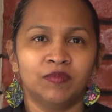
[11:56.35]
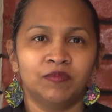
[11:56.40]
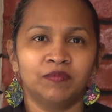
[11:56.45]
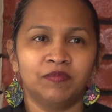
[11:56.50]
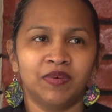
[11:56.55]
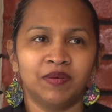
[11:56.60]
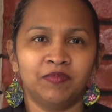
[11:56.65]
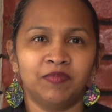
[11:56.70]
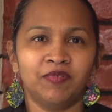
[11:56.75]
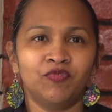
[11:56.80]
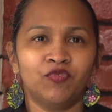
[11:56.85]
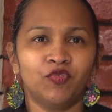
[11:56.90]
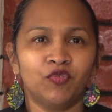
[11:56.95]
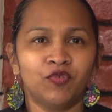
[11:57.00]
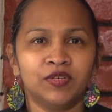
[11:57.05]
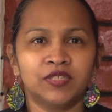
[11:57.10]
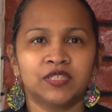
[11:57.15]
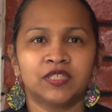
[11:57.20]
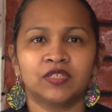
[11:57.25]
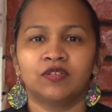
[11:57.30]
maybe
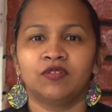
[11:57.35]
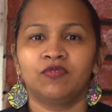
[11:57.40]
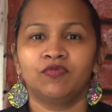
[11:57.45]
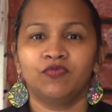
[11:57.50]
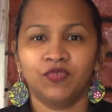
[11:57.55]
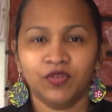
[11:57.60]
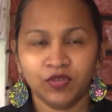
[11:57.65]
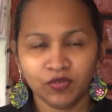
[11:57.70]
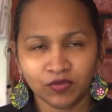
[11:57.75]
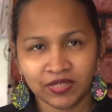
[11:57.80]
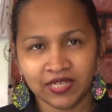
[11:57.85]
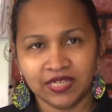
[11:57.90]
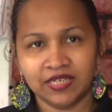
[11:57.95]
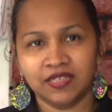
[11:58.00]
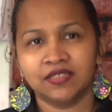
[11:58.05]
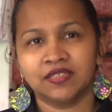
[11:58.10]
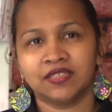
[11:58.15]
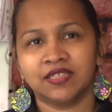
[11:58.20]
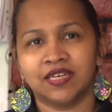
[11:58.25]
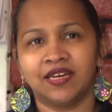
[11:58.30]
focus on a few
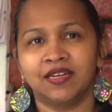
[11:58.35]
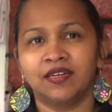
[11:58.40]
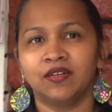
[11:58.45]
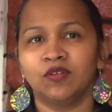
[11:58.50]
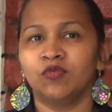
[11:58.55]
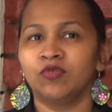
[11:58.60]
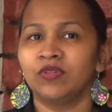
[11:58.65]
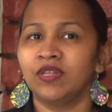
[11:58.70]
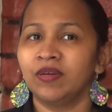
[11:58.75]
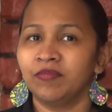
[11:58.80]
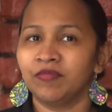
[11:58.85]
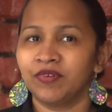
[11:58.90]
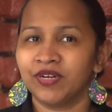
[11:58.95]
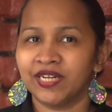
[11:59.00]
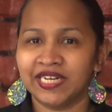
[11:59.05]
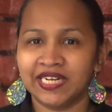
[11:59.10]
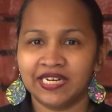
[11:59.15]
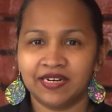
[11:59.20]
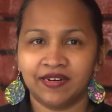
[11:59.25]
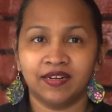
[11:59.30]
things and do them
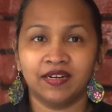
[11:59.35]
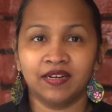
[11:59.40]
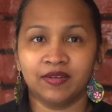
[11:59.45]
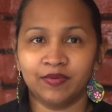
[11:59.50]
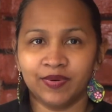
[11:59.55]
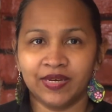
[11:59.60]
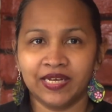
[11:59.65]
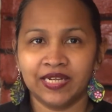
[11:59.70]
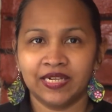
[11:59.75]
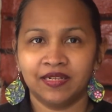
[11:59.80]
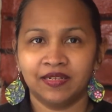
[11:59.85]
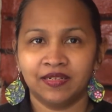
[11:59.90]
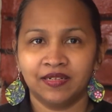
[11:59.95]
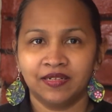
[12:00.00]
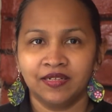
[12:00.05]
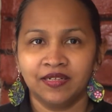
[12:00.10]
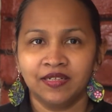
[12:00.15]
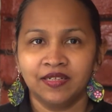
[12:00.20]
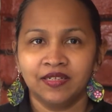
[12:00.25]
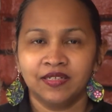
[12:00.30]
really, really well.
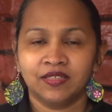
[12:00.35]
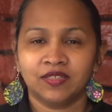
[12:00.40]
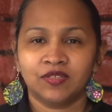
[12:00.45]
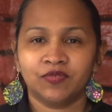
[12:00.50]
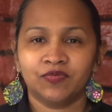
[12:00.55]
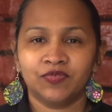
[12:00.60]
So,